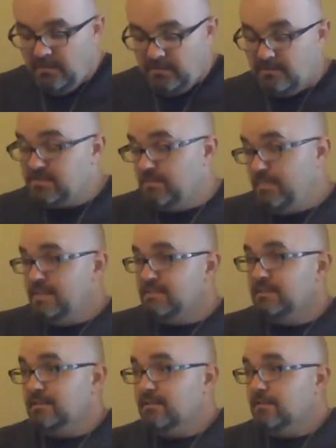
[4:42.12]
These are the
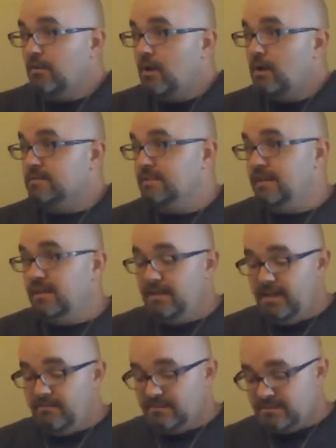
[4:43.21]
basic laws that God
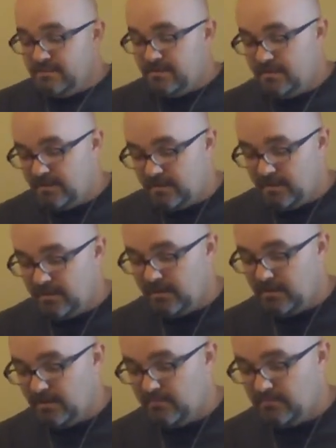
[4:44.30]
gave us. And
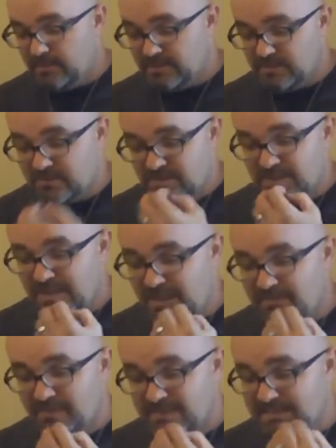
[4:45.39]
what's interesting
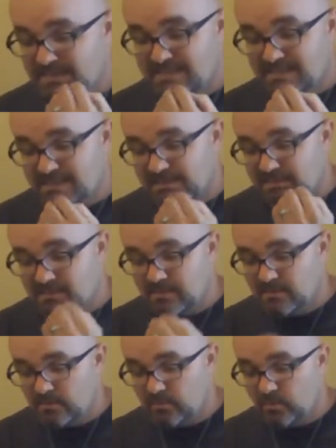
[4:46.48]
enough is the
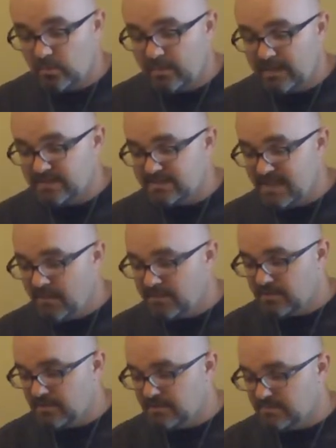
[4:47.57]
rule about the Sabbath
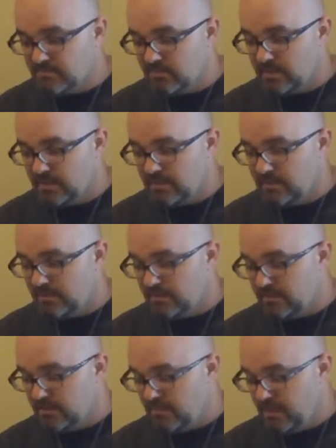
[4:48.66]
is one of the
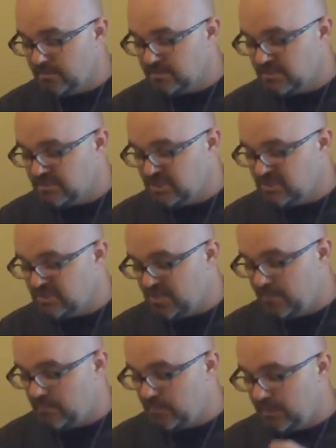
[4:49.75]
commandments that Jesus
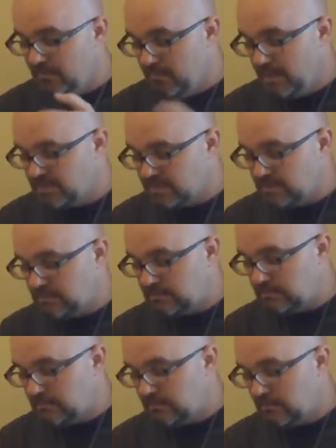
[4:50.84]
never really mentioned
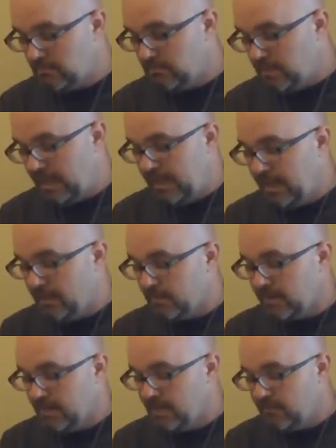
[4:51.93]
by name.
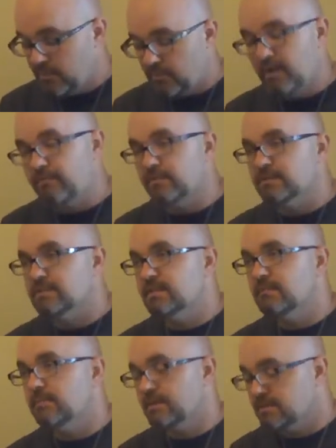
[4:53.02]
Like he never referenced it
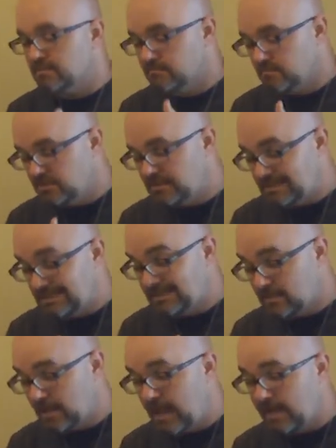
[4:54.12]
because
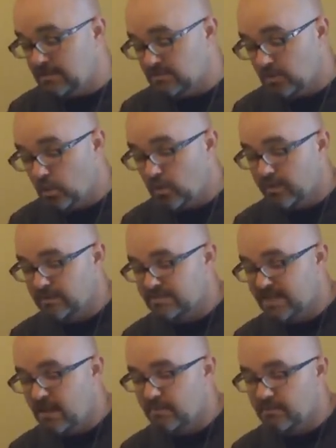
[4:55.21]
God is Lord of the
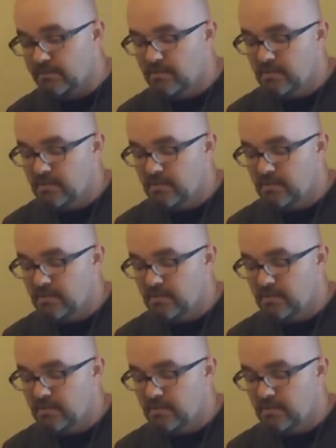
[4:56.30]
Sabbath.